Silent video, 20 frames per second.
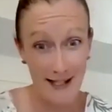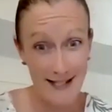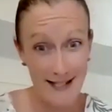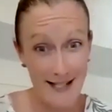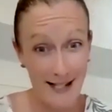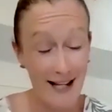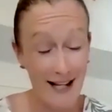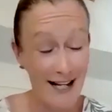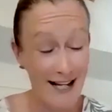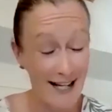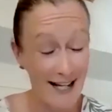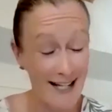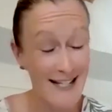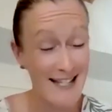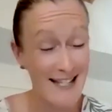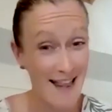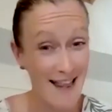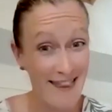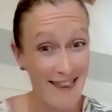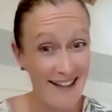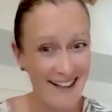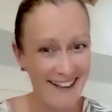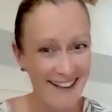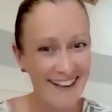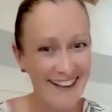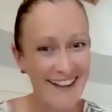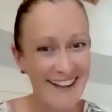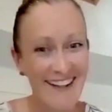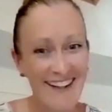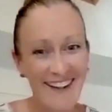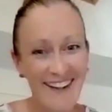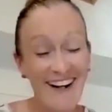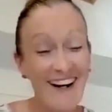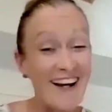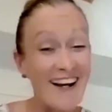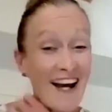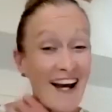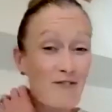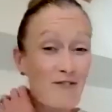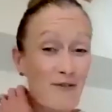it's like it's a thing like i
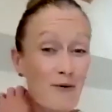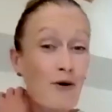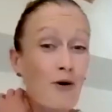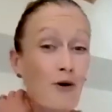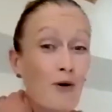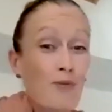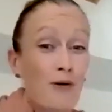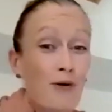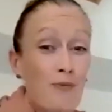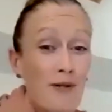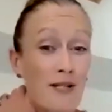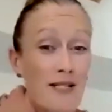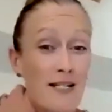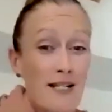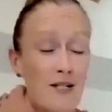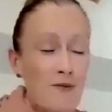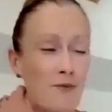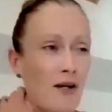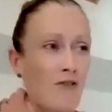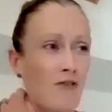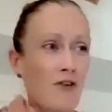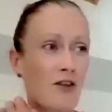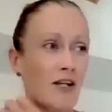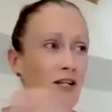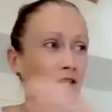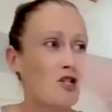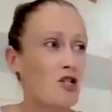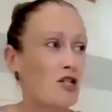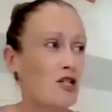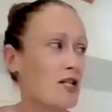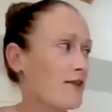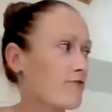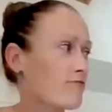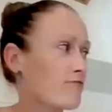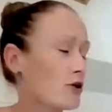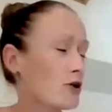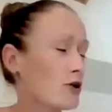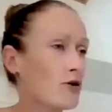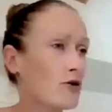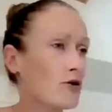came from corporate business where everything is just like
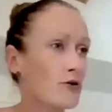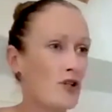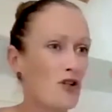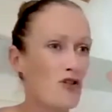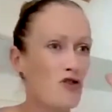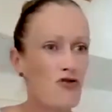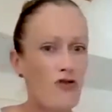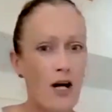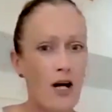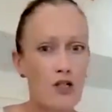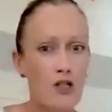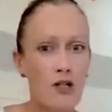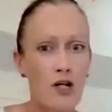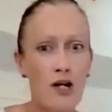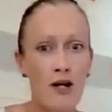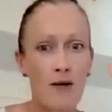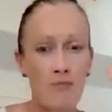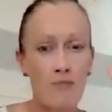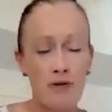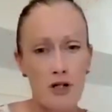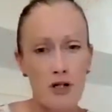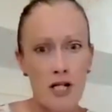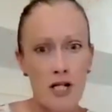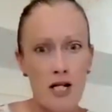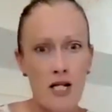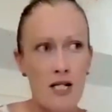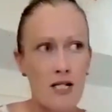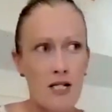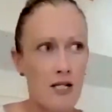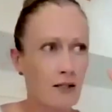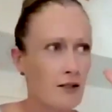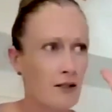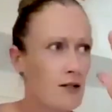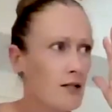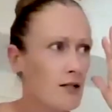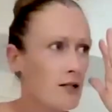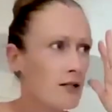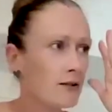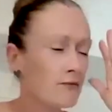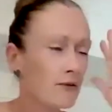rules and structure and process and
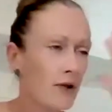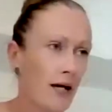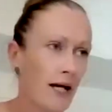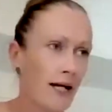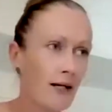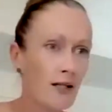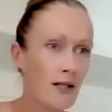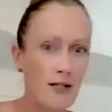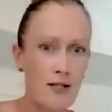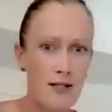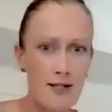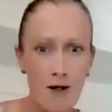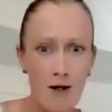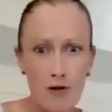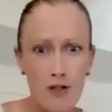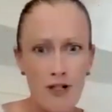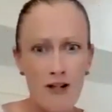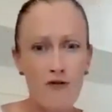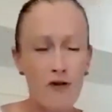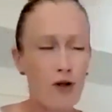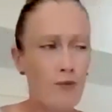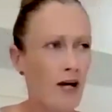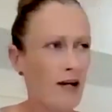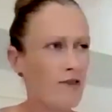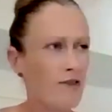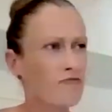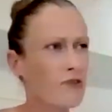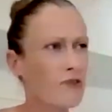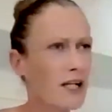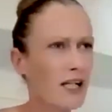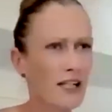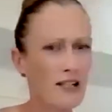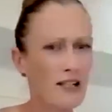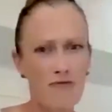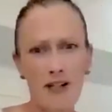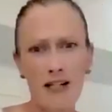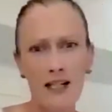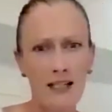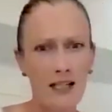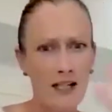like consulting firm, like really,
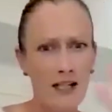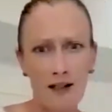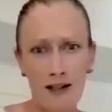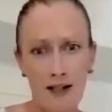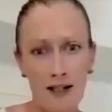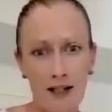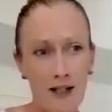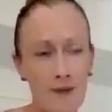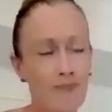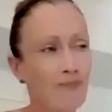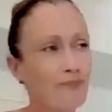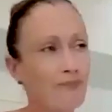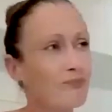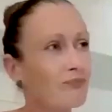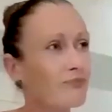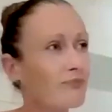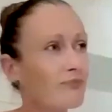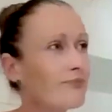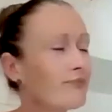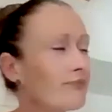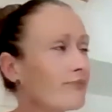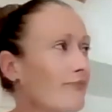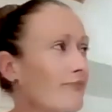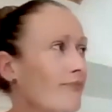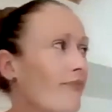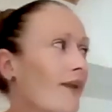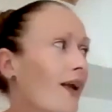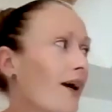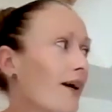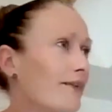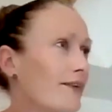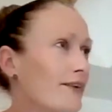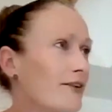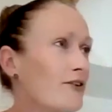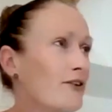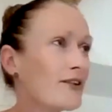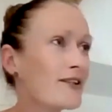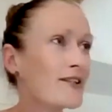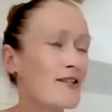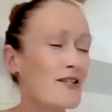really clear. And then you
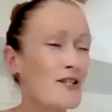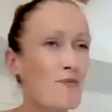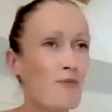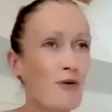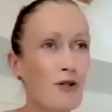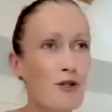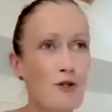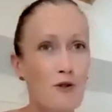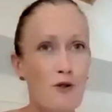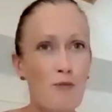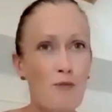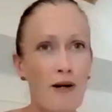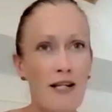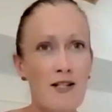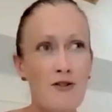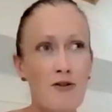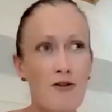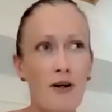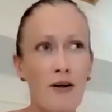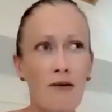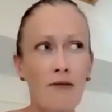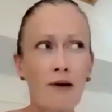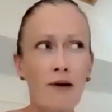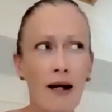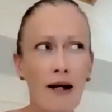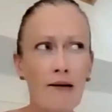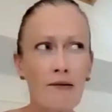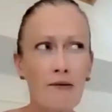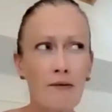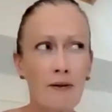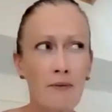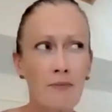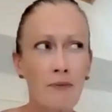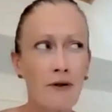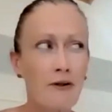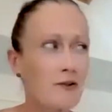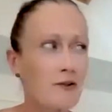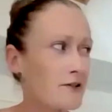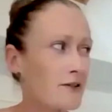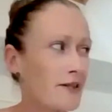get into the spiritual space and you're like, oh, how do I
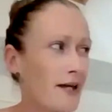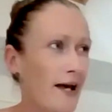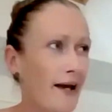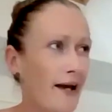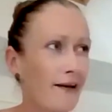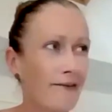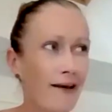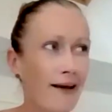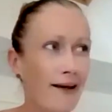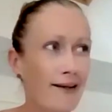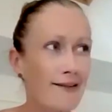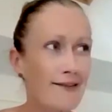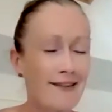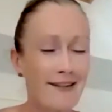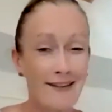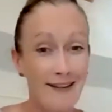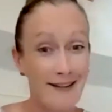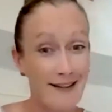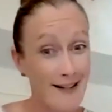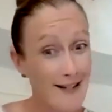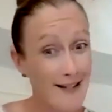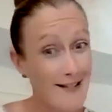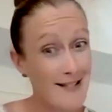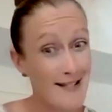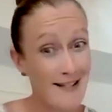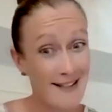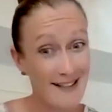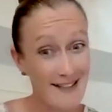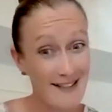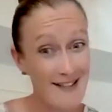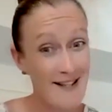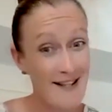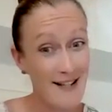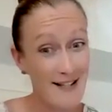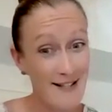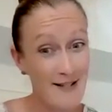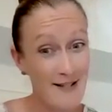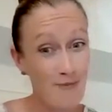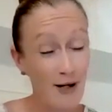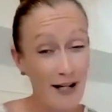merge that and that together? It's a
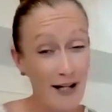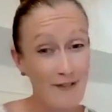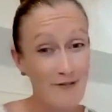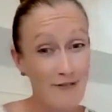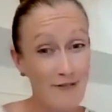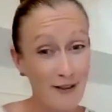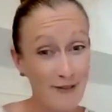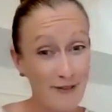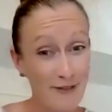it's a minefield,